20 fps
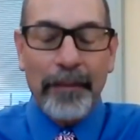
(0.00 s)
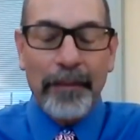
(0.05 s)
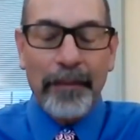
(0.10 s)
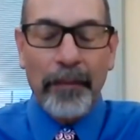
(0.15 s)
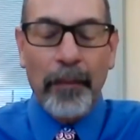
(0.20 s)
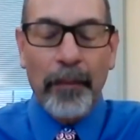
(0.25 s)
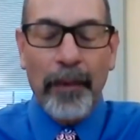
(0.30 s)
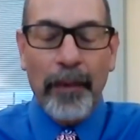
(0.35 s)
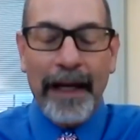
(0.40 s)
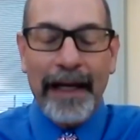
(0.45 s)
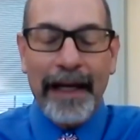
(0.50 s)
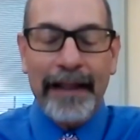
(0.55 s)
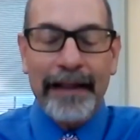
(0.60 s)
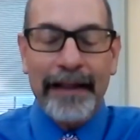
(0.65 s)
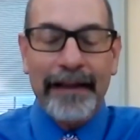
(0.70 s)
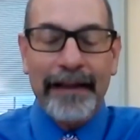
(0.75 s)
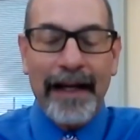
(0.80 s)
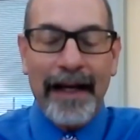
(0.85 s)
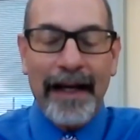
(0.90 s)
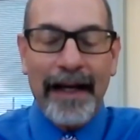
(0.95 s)

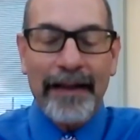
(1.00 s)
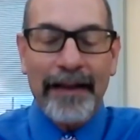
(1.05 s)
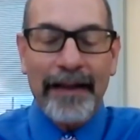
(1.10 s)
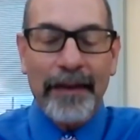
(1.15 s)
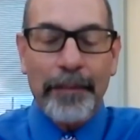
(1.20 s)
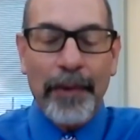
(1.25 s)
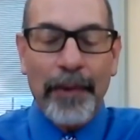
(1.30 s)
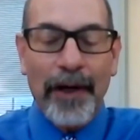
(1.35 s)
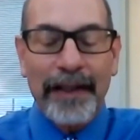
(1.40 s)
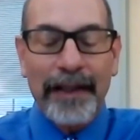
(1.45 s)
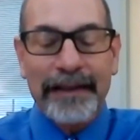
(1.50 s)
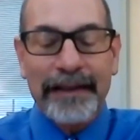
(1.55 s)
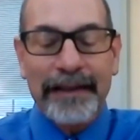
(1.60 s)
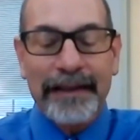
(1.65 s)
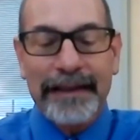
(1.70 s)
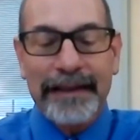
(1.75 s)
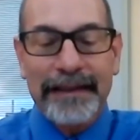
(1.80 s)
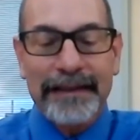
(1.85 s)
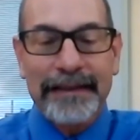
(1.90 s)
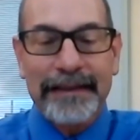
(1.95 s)
When the
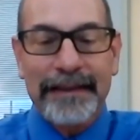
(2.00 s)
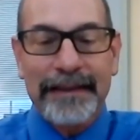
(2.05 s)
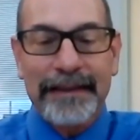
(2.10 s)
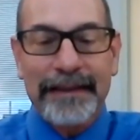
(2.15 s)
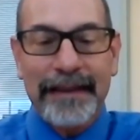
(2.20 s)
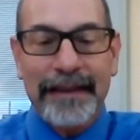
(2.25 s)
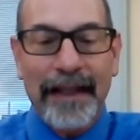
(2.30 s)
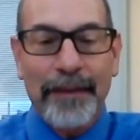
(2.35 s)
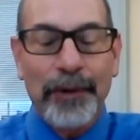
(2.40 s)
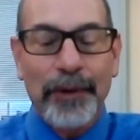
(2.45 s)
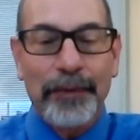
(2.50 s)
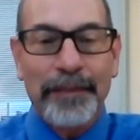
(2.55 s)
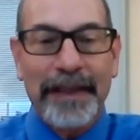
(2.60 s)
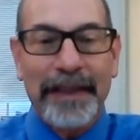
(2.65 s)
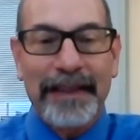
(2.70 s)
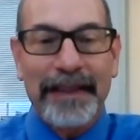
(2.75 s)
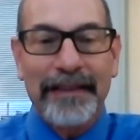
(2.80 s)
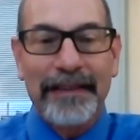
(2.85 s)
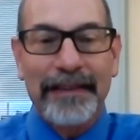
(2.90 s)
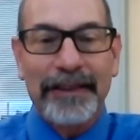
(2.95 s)
Parkinson's
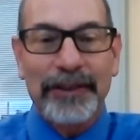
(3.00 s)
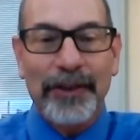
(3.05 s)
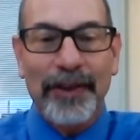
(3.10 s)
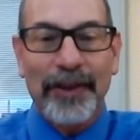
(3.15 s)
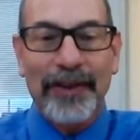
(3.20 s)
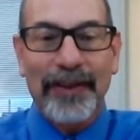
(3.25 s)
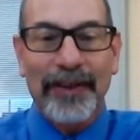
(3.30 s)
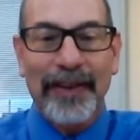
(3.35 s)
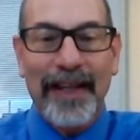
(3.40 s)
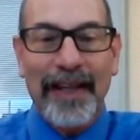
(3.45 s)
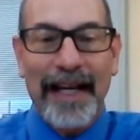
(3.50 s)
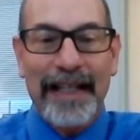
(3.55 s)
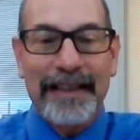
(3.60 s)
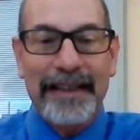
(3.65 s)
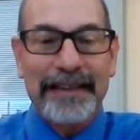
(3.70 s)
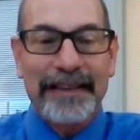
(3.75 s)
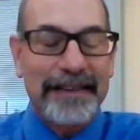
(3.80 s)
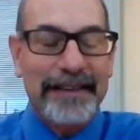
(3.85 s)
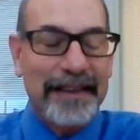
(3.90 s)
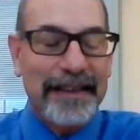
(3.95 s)
Movement Disorder
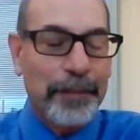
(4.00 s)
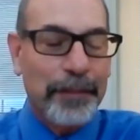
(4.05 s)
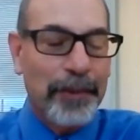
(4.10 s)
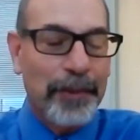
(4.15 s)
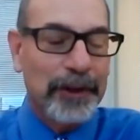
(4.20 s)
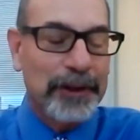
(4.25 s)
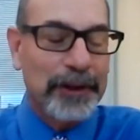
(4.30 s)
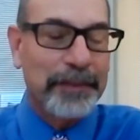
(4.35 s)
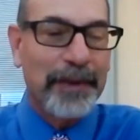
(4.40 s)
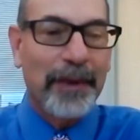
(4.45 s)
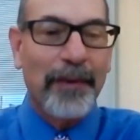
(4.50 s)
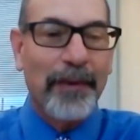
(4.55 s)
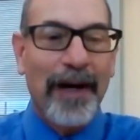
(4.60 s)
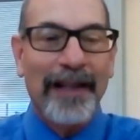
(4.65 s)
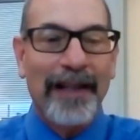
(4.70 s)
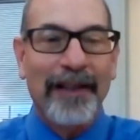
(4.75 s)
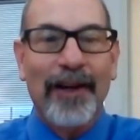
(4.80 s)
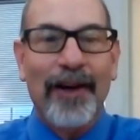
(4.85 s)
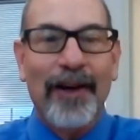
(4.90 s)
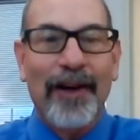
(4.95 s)
Alliance approached me a
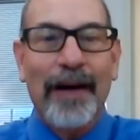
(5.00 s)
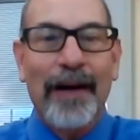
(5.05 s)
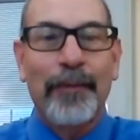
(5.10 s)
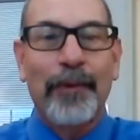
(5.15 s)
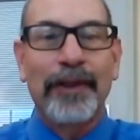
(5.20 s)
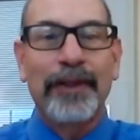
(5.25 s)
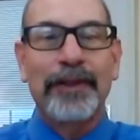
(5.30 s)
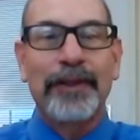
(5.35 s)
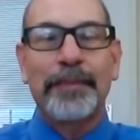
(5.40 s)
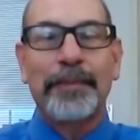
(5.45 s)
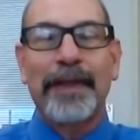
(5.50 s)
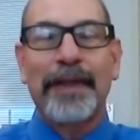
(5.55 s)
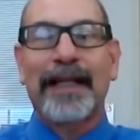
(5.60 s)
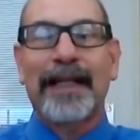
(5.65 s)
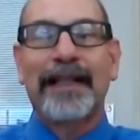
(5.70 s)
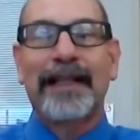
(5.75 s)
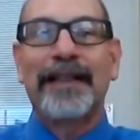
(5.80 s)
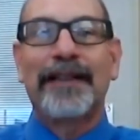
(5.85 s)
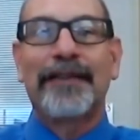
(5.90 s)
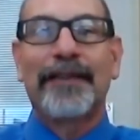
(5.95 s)
while ago, I wanted to pick
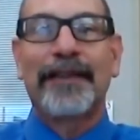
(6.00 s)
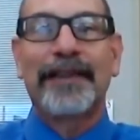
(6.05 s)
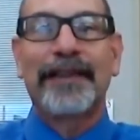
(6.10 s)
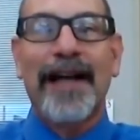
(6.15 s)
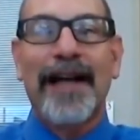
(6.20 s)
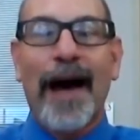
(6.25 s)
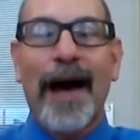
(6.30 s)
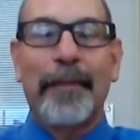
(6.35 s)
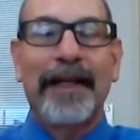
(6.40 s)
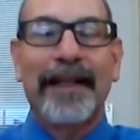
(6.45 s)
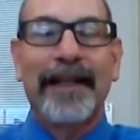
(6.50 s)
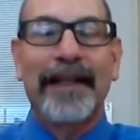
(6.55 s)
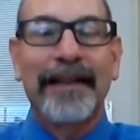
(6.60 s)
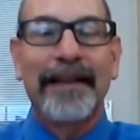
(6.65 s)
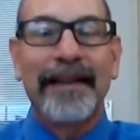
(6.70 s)
a different topic.